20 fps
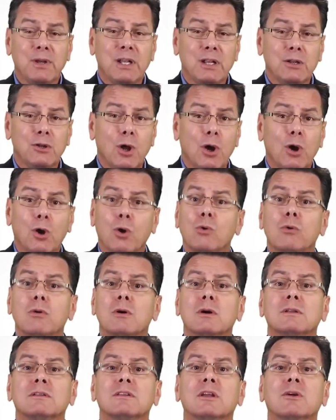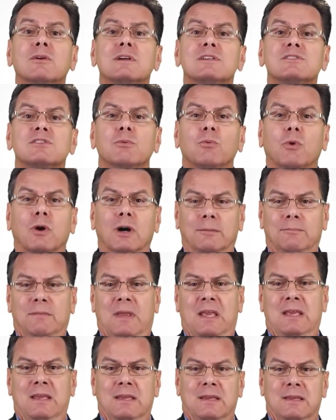to know there isn't one.
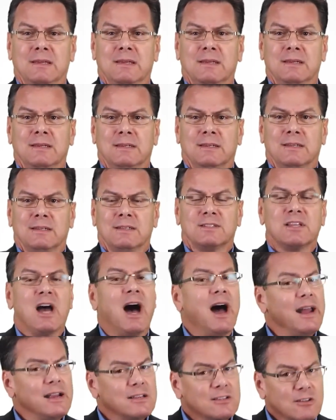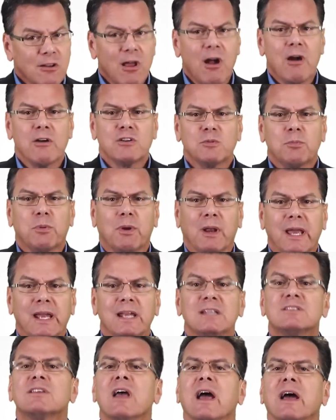Tyent's large
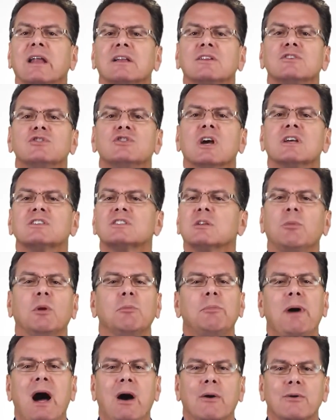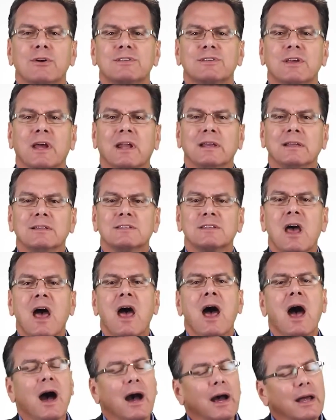plates and adjustable power settings
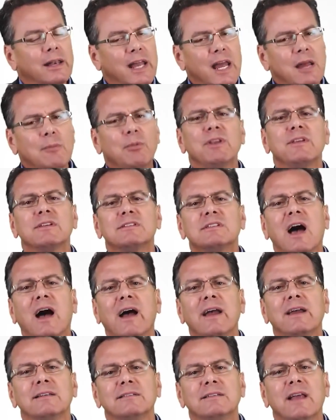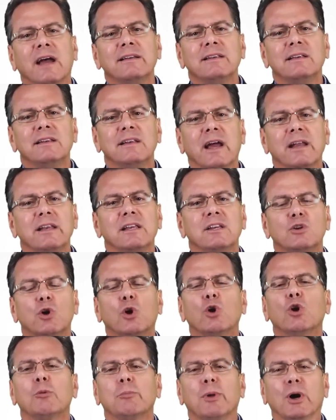enable the Tyent 9090
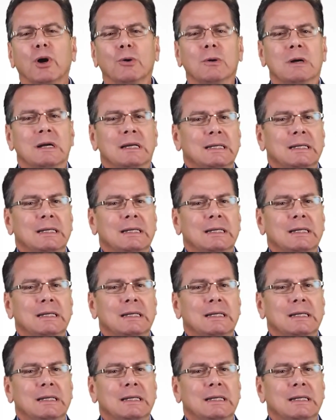Turbo